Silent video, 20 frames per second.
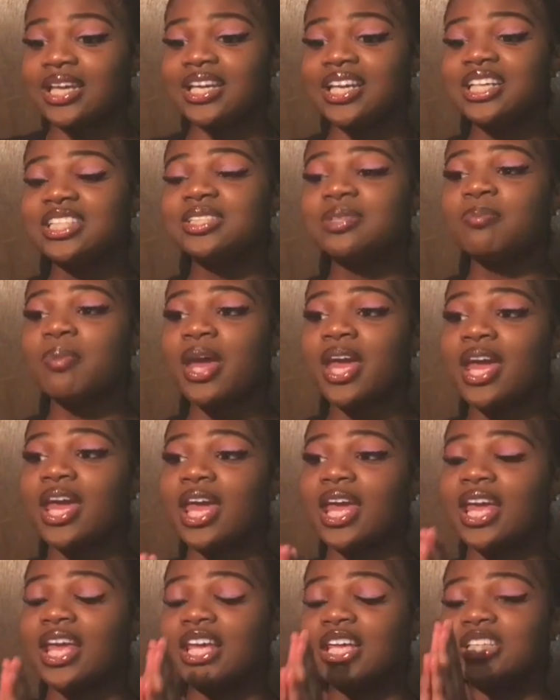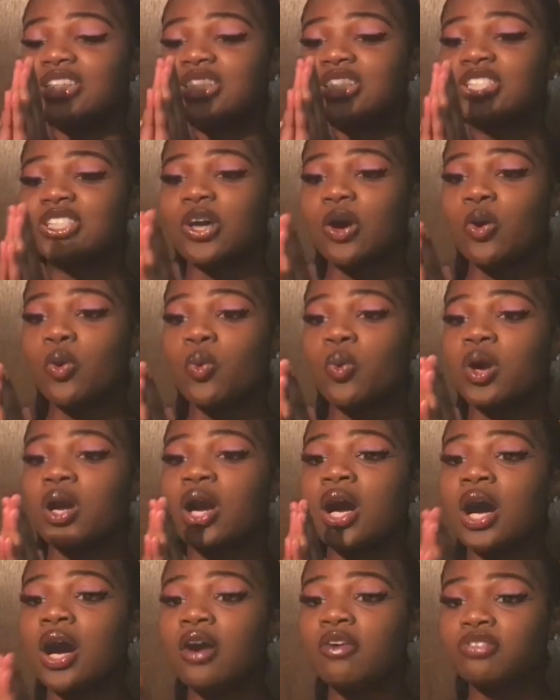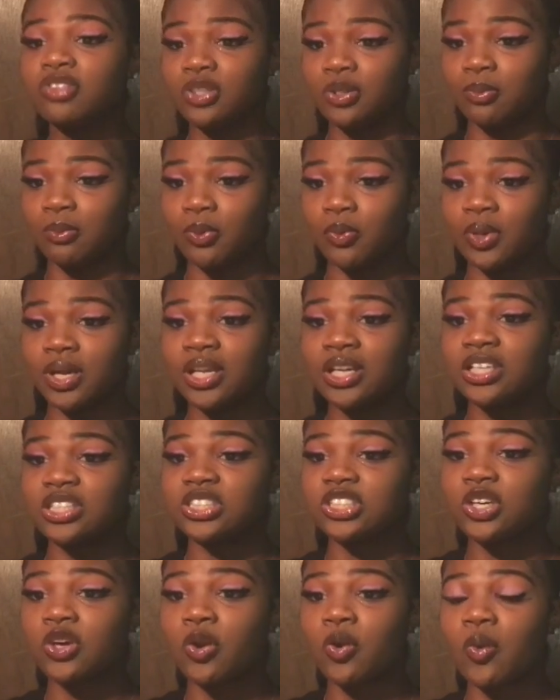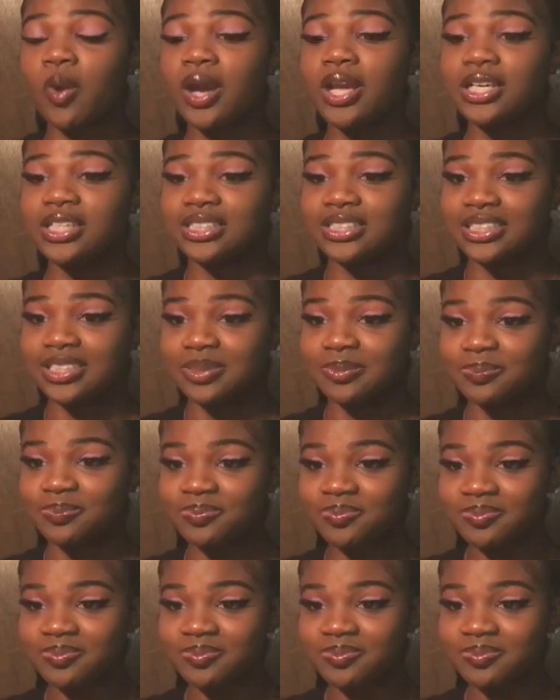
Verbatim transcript: this man is so comfortable it is crazy